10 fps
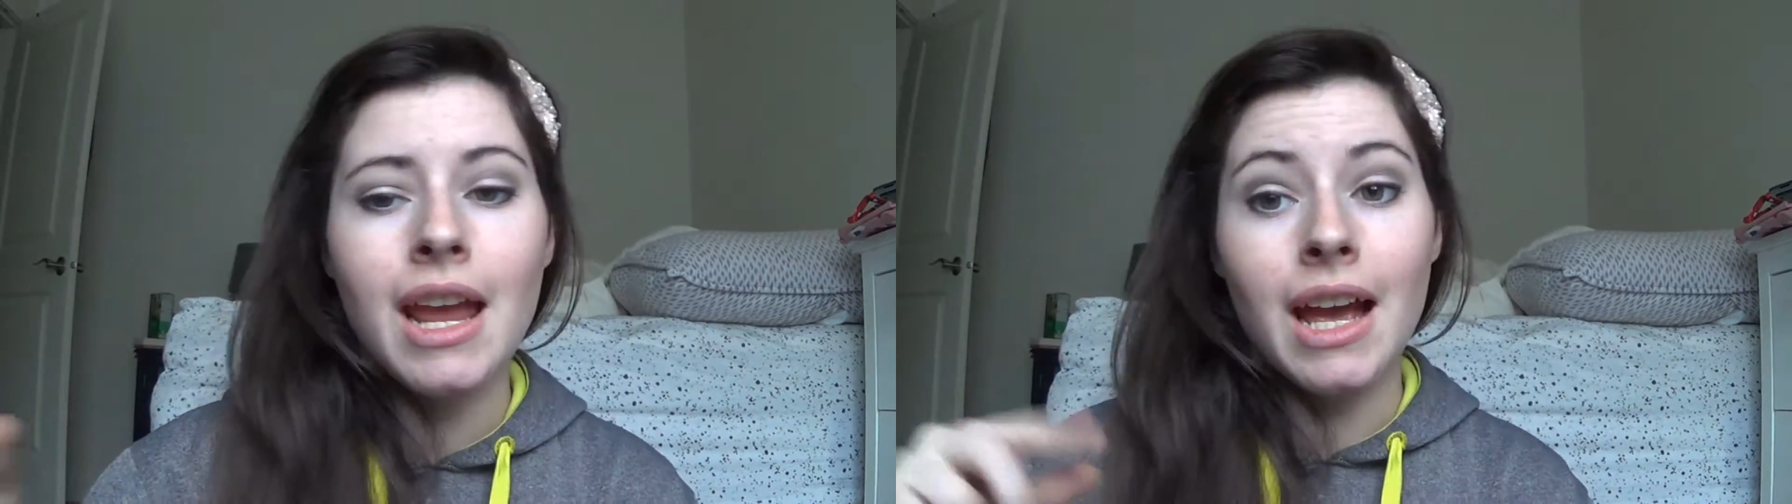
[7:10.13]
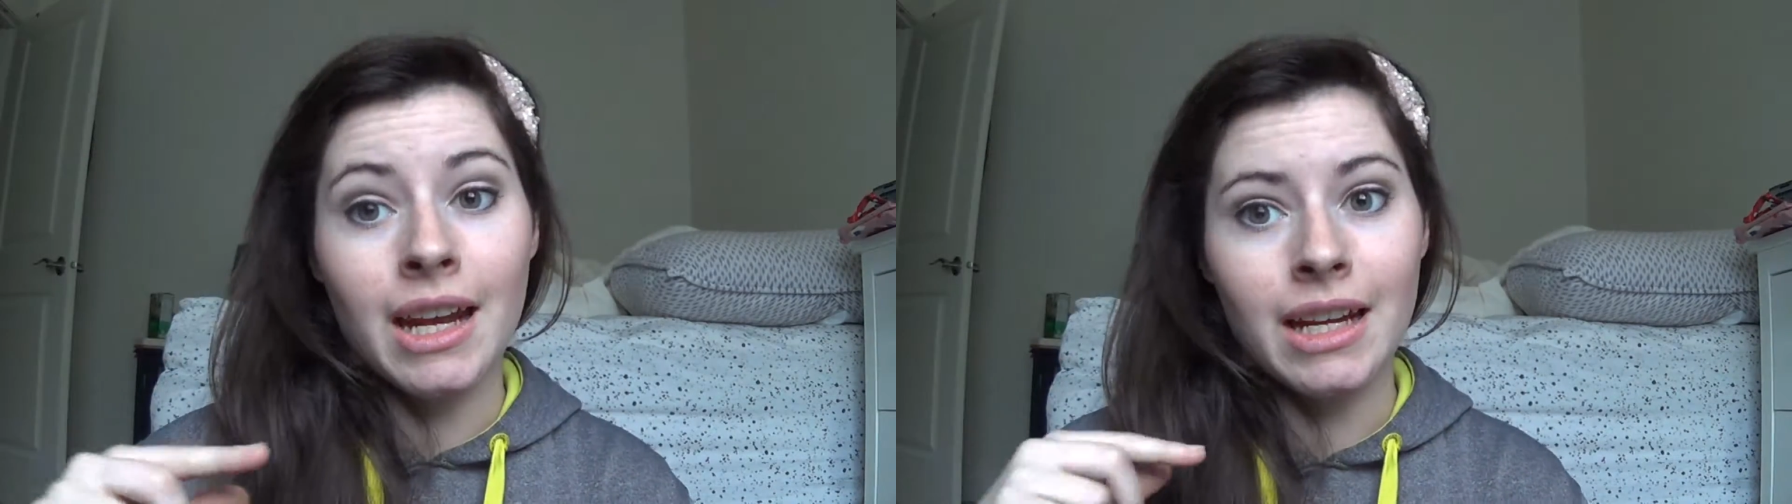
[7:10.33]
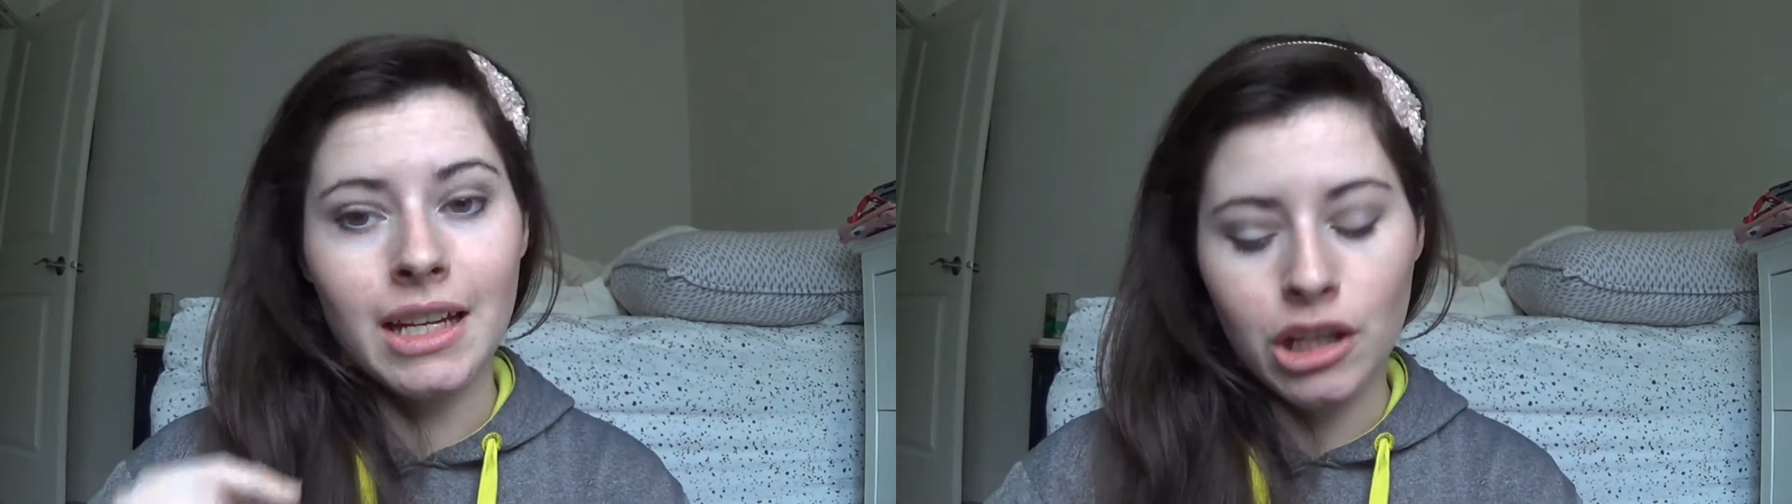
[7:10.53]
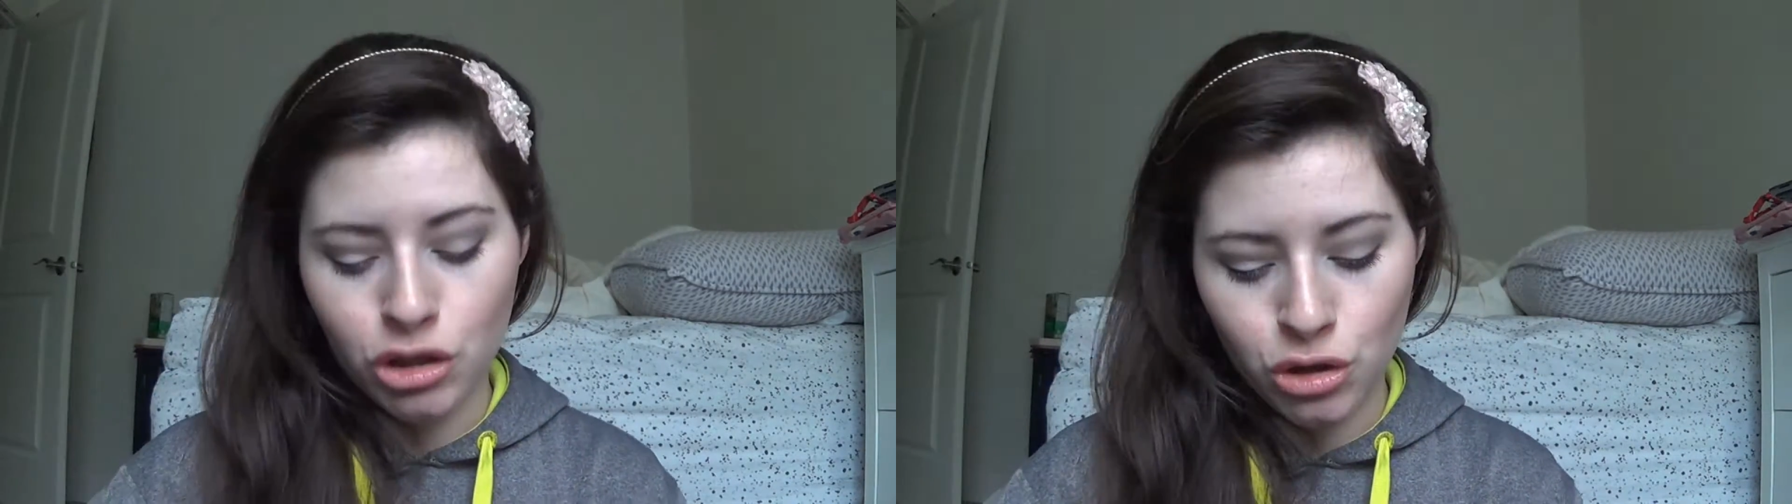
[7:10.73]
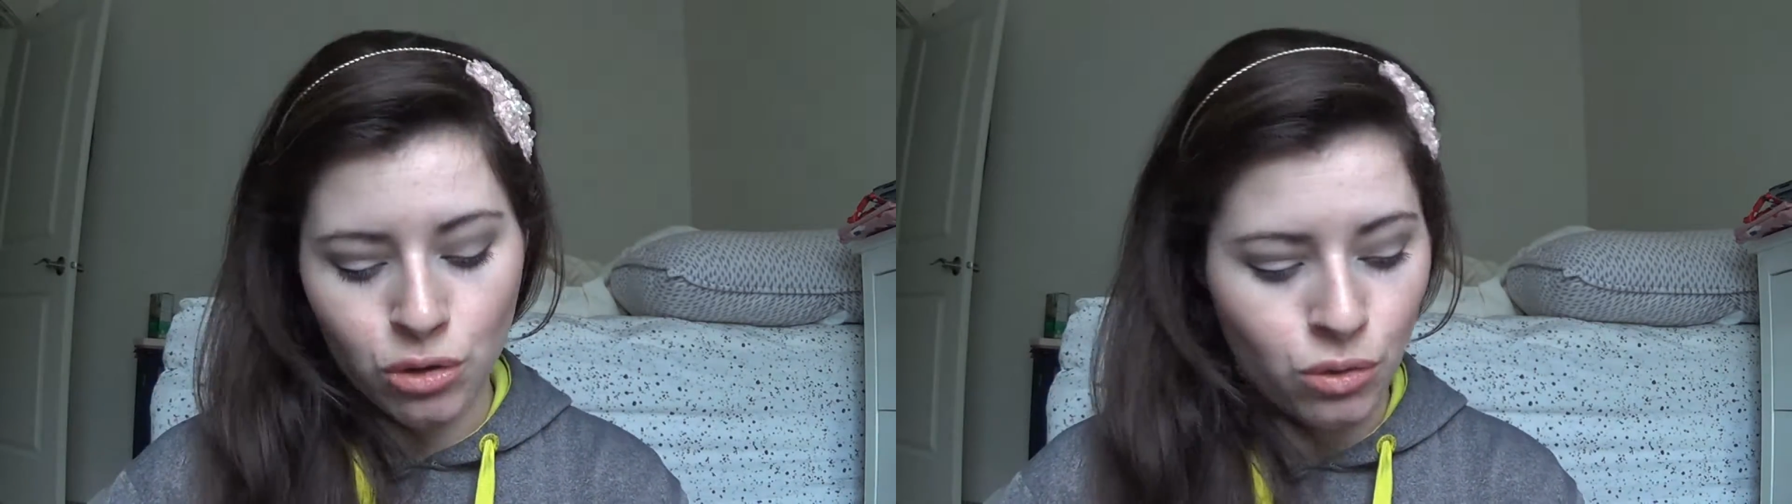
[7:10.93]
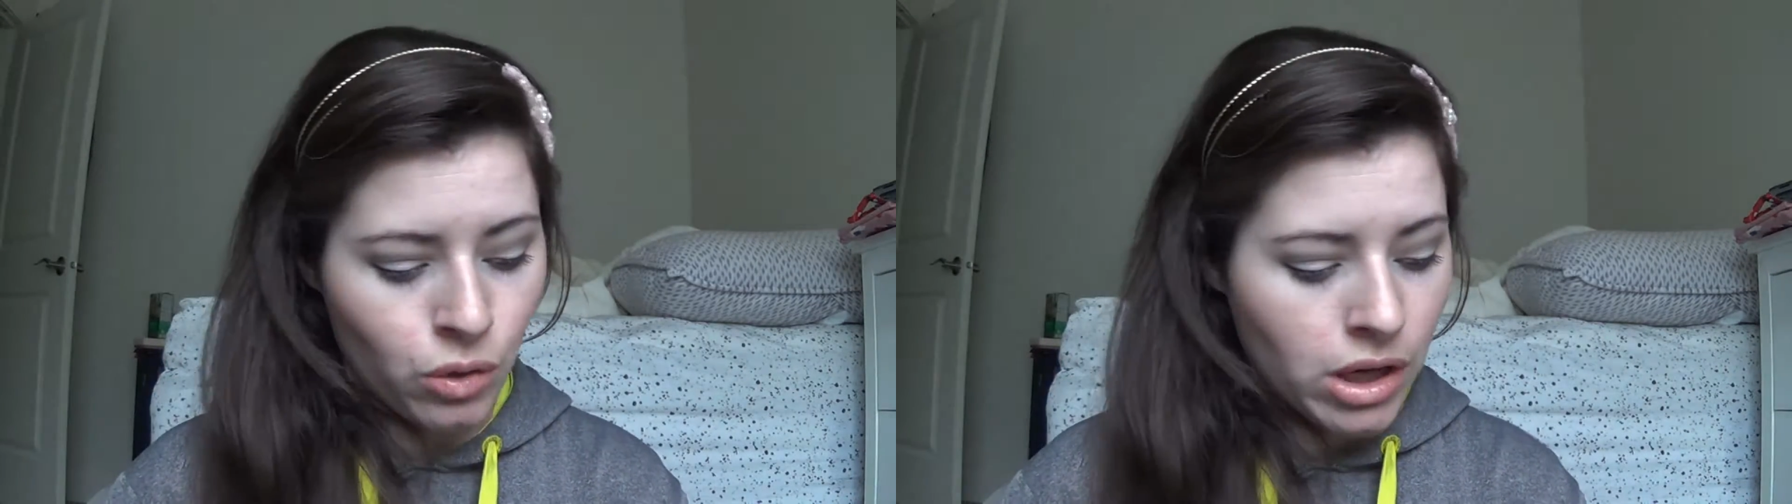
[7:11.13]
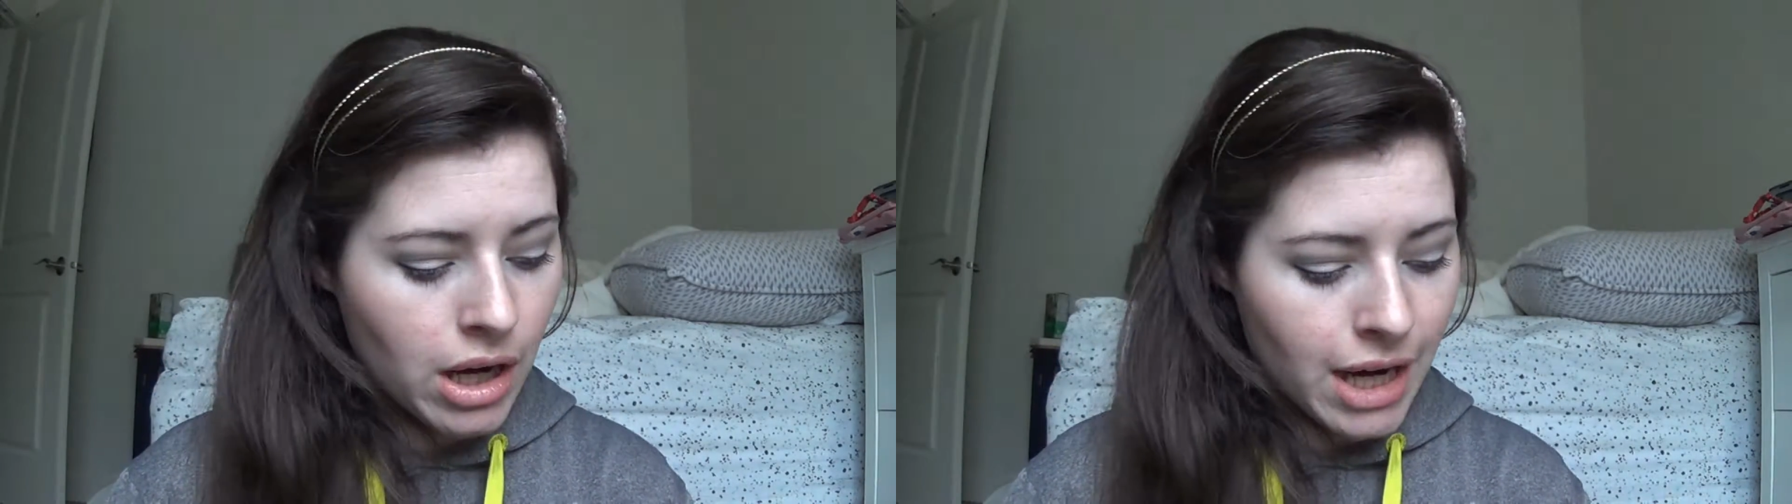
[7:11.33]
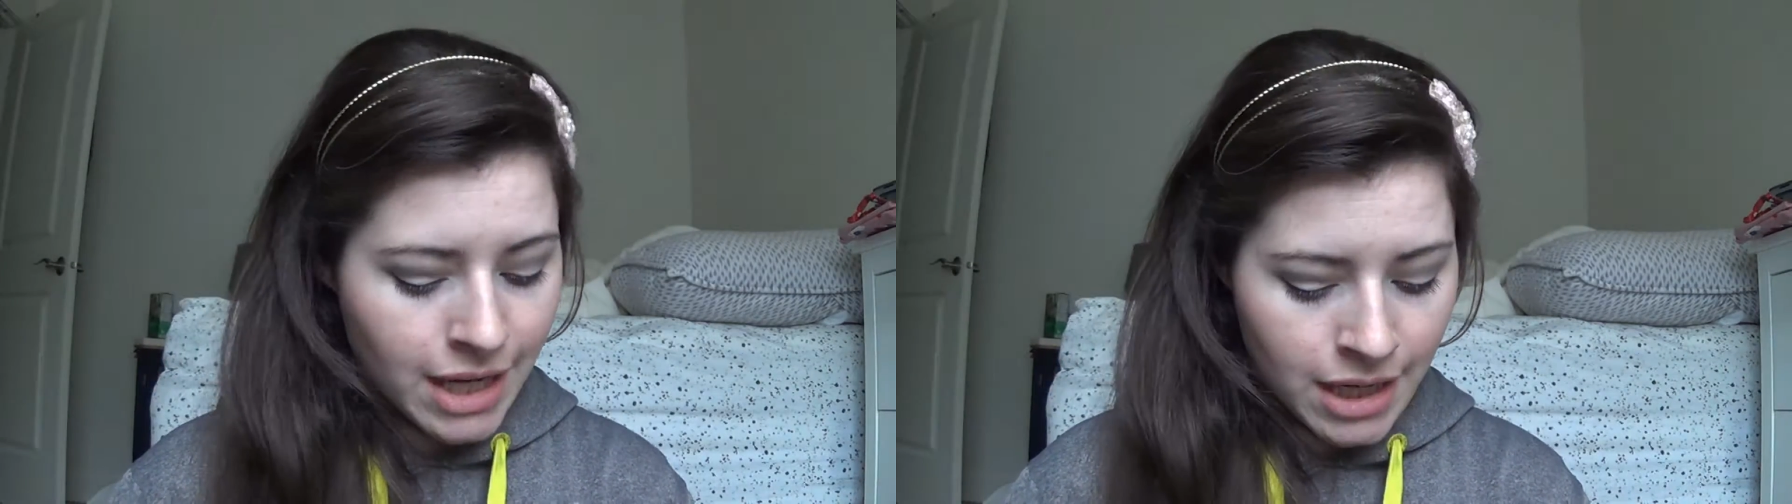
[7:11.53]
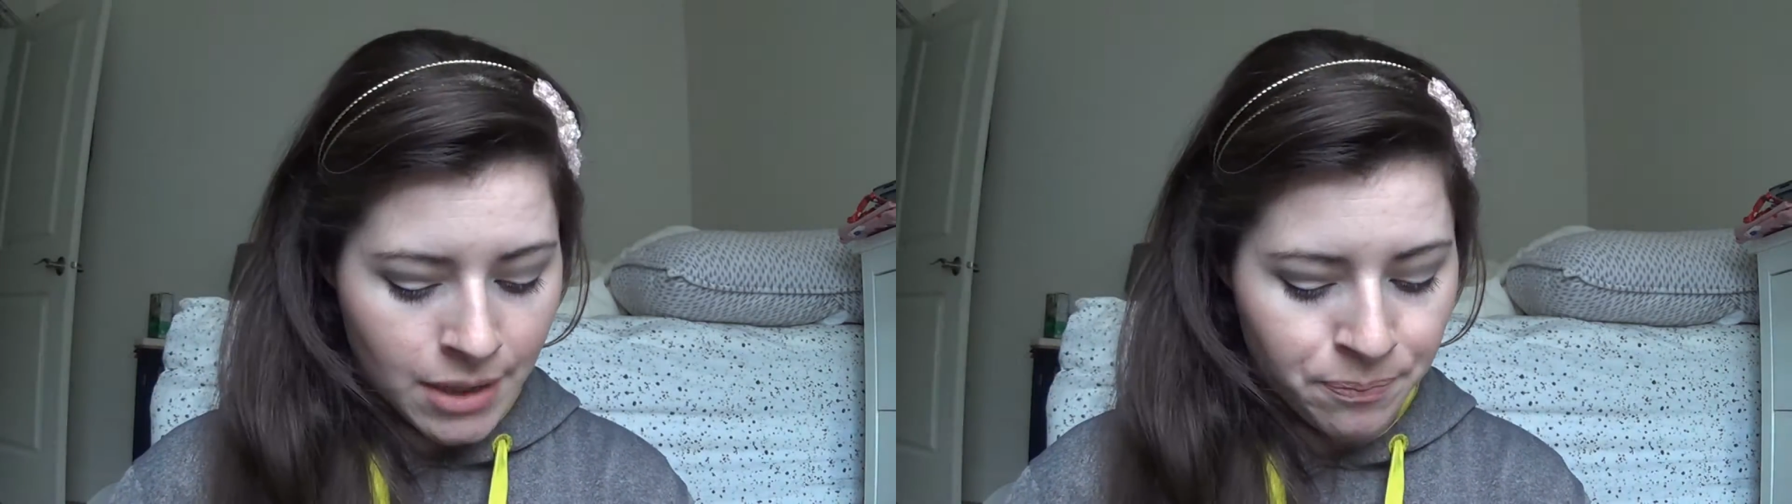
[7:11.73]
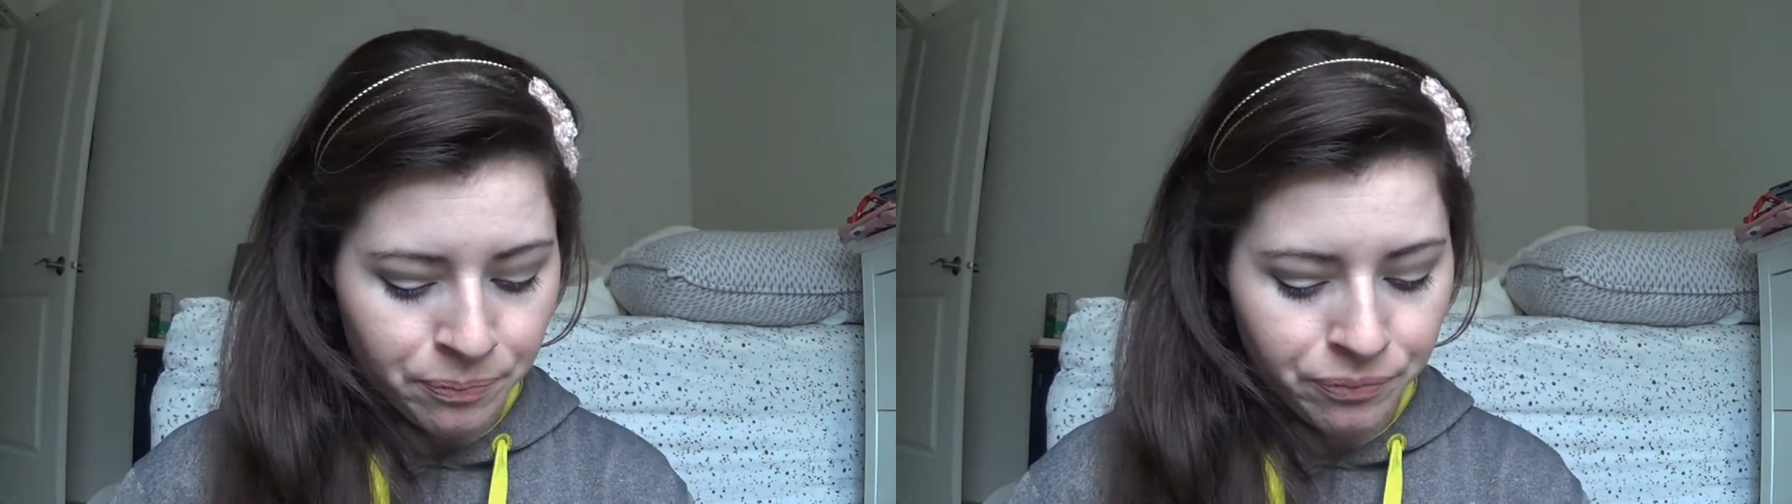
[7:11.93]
and I need to I